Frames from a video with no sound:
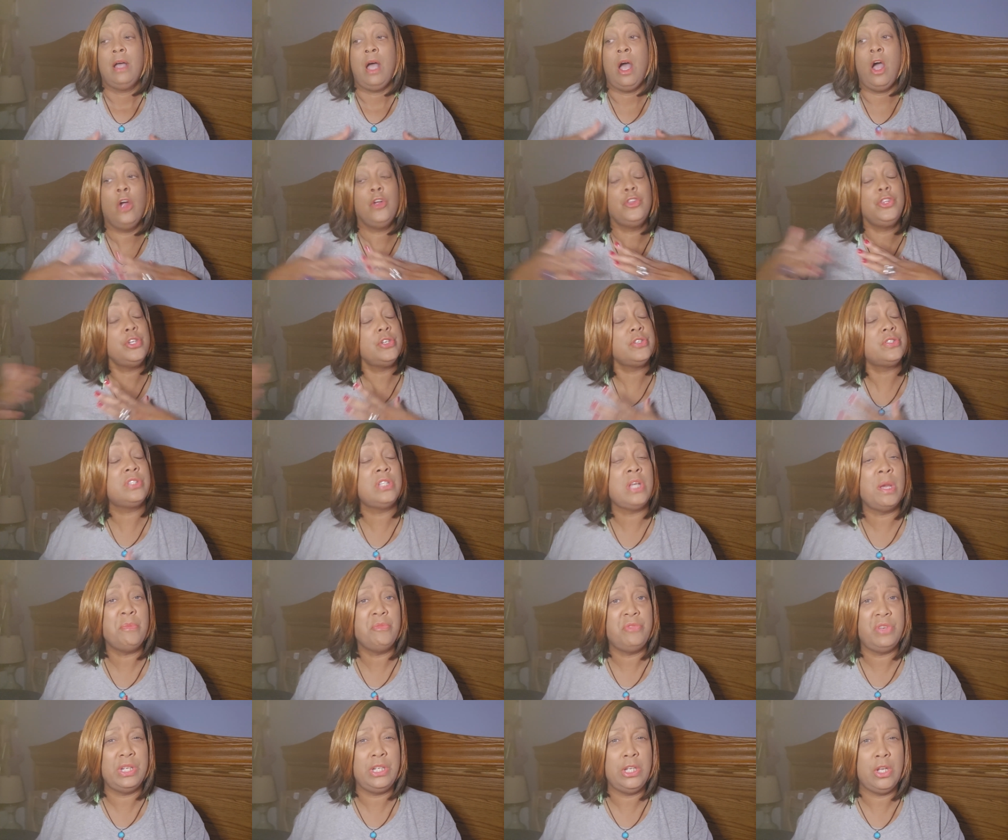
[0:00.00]
Are there
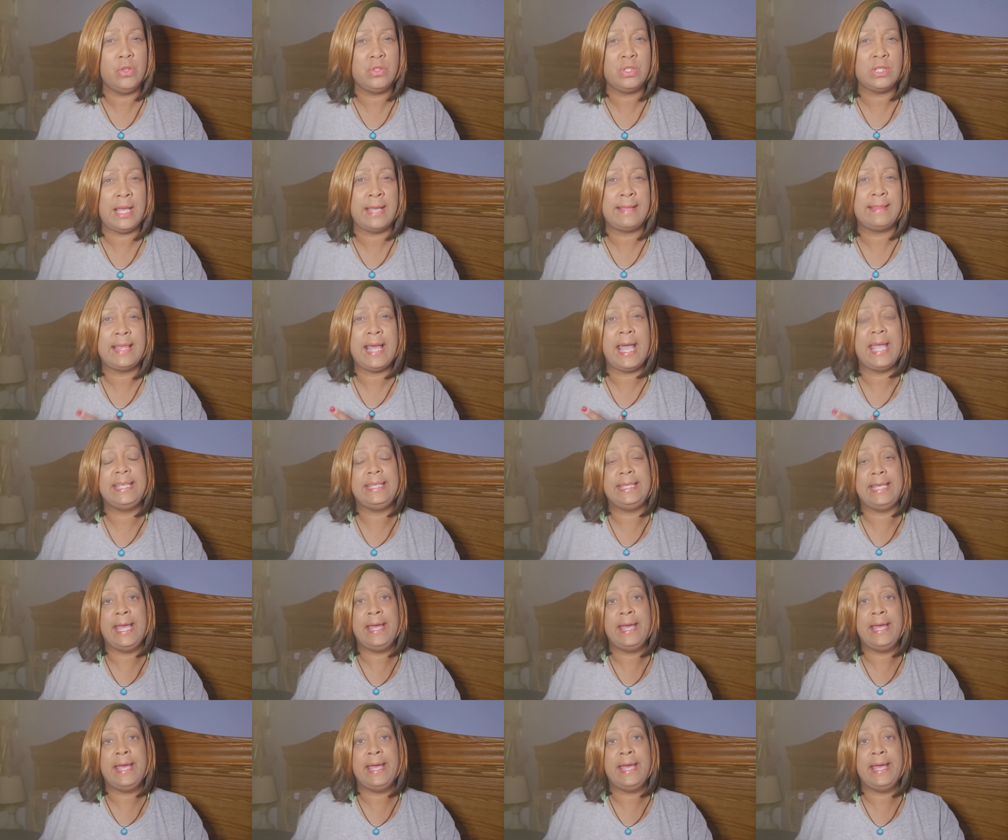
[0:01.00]
some videos like that?